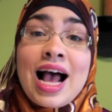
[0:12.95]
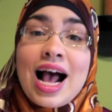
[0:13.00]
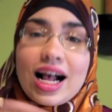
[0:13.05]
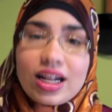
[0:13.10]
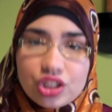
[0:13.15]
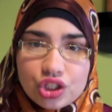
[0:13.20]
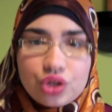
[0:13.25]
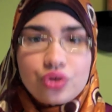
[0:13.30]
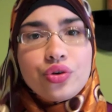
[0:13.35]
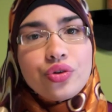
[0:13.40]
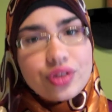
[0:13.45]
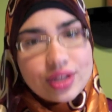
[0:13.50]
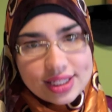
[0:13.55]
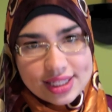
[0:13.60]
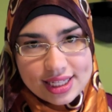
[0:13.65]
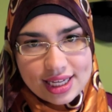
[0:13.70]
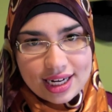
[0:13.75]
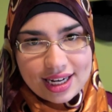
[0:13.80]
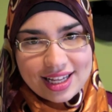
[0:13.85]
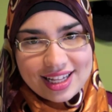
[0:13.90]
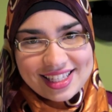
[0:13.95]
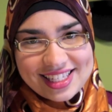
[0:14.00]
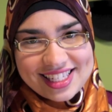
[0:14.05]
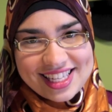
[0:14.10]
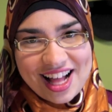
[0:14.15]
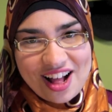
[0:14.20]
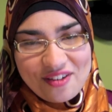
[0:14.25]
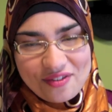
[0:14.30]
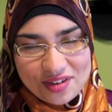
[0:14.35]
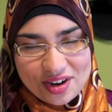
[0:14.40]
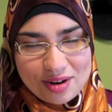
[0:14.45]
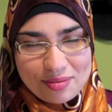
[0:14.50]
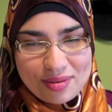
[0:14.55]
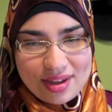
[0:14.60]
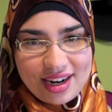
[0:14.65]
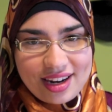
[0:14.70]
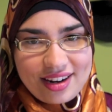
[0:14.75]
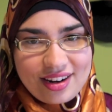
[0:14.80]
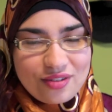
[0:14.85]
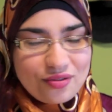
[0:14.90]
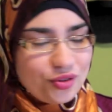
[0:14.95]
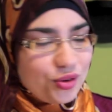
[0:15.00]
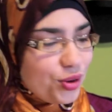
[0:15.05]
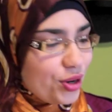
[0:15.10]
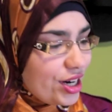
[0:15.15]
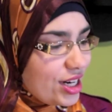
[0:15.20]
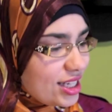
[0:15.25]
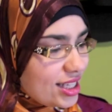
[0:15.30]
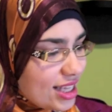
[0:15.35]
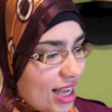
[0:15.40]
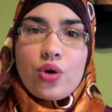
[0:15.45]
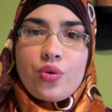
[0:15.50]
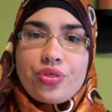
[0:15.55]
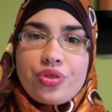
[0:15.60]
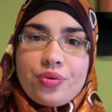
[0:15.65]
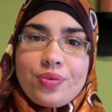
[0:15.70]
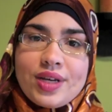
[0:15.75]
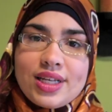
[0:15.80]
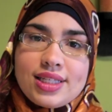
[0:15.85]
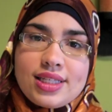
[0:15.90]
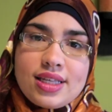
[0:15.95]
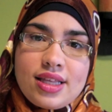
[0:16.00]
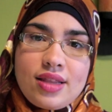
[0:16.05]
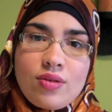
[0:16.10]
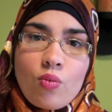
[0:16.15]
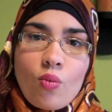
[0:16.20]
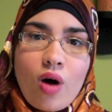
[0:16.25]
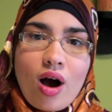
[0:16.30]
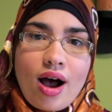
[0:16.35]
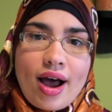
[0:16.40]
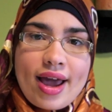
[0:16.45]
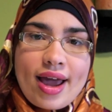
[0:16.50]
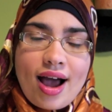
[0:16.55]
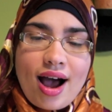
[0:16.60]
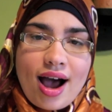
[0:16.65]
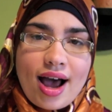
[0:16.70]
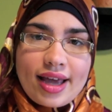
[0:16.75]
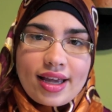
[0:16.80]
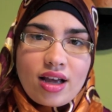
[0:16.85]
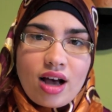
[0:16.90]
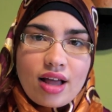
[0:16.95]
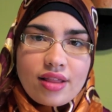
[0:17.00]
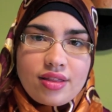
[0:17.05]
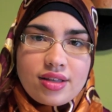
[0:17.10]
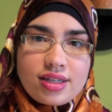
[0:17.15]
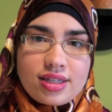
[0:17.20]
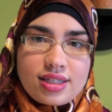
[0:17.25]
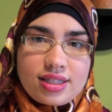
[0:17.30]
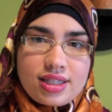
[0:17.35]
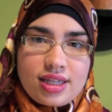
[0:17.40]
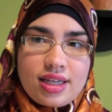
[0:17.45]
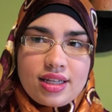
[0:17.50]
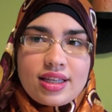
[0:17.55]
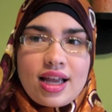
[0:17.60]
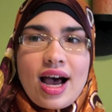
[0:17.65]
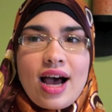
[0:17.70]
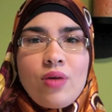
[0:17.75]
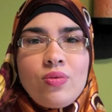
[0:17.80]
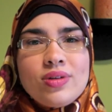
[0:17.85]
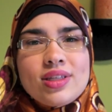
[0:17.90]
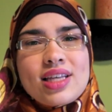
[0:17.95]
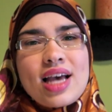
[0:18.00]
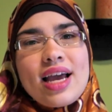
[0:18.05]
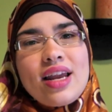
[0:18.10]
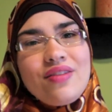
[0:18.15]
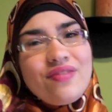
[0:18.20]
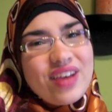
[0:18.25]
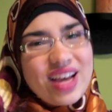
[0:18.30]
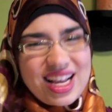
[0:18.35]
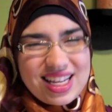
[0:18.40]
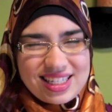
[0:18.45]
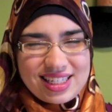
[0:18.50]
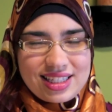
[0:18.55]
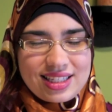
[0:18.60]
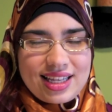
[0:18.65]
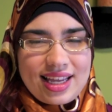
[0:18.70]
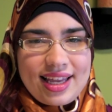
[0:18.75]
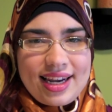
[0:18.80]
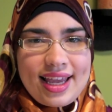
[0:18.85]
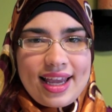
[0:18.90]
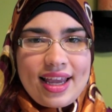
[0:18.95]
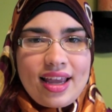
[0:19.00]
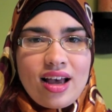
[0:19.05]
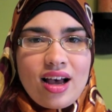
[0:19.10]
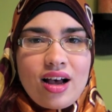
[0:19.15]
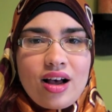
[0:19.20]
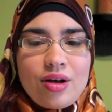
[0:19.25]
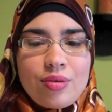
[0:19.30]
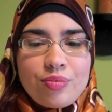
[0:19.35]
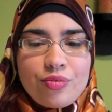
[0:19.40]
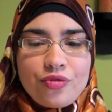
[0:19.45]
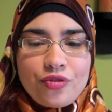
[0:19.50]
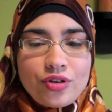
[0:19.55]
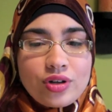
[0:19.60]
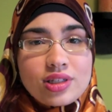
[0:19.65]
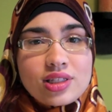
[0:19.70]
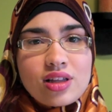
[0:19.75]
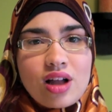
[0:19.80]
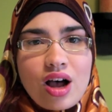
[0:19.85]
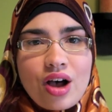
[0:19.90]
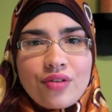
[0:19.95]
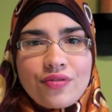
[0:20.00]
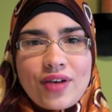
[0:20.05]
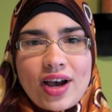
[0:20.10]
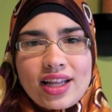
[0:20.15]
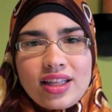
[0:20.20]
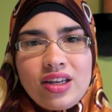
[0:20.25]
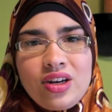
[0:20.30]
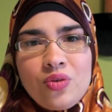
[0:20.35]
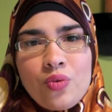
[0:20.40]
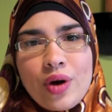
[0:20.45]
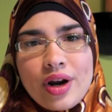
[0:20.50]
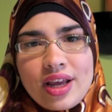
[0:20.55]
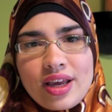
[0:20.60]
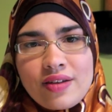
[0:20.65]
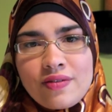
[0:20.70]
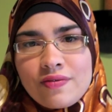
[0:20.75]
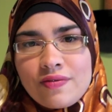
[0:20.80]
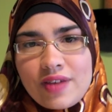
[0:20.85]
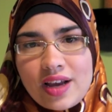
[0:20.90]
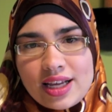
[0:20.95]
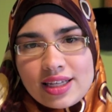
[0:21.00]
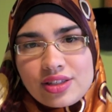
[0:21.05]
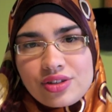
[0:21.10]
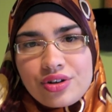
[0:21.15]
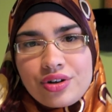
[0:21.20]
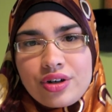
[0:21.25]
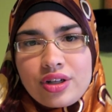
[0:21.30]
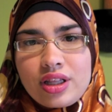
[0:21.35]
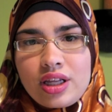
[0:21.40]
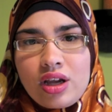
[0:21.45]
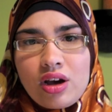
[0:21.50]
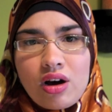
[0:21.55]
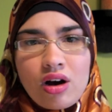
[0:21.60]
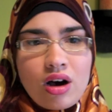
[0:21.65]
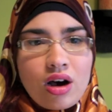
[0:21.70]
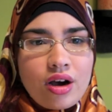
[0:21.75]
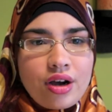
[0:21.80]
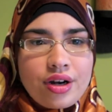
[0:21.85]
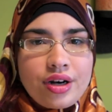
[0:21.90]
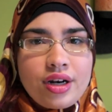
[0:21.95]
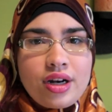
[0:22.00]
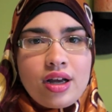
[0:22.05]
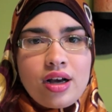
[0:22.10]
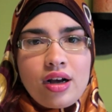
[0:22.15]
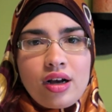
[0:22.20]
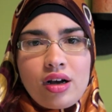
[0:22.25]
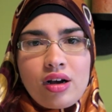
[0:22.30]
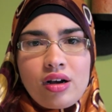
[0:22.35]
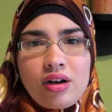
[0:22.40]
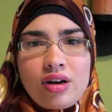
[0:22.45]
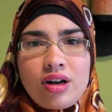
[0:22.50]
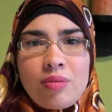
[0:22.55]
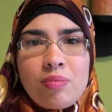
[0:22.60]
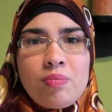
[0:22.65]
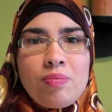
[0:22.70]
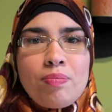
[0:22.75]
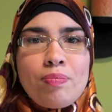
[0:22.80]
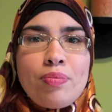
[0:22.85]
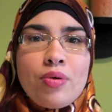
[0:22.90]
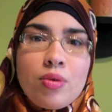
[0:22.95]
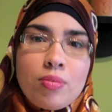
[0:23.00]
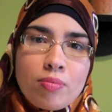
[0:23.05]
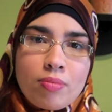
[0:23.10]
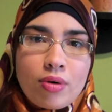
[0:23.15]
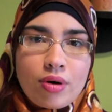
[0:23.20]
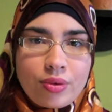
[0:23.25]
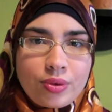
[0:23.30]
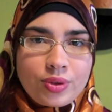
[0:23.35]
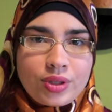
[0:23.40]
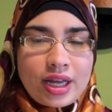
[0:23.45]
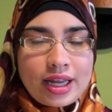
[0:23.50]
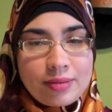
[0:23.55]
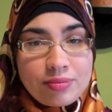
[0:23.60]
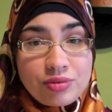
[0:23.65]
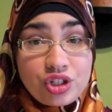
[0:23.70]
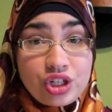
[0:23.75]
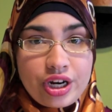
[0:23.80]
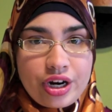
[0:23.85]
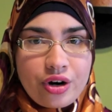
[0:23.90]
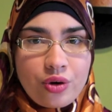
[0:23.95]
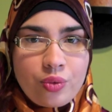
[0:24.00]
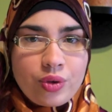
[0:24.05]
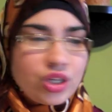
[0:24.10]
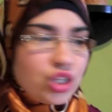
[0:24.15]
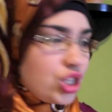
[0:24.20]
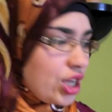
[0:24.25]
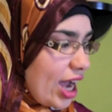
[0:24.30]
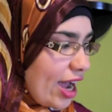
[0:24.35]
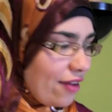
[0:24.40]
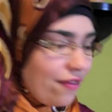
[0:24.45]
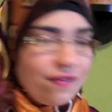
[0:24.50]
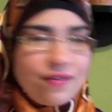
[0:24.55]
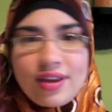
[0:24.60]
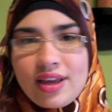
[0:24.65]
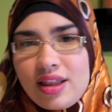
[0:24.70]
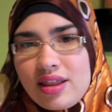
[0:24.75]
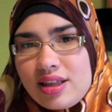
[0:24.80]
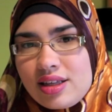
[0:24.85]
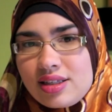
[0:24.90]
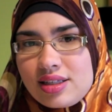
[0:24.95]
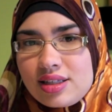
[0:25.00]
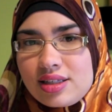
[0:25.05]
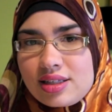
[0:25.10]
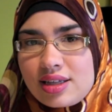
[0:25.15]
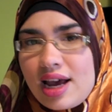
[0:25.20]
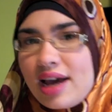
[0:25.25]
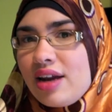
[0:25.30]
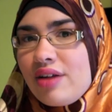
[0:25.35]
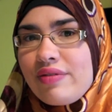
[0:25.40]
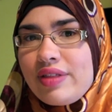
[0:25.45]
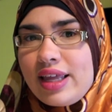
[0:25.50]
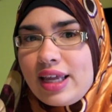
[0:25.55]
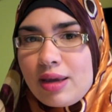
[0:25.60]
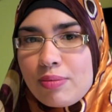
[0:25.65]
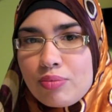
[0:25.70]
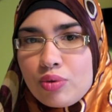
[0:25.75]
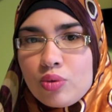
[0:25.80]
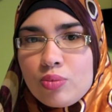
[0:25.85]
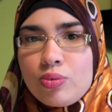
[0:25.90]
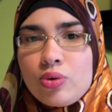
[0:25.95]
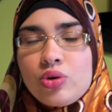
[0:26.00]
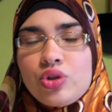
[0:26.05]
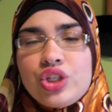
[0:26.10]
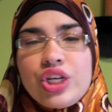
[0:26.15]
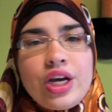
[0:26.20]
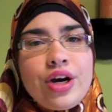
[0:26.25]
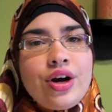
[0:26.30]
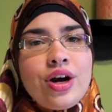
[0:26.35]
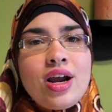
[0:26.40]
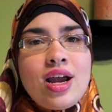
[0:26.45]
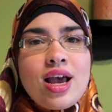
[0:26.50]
I'll show you the seat itself in a minute, of course. The reason why I got this seat, I was kind of hesitating. First off, I didn't want to invest early on a bumbo type chair, which I feel this is kind of like a bumbo chair.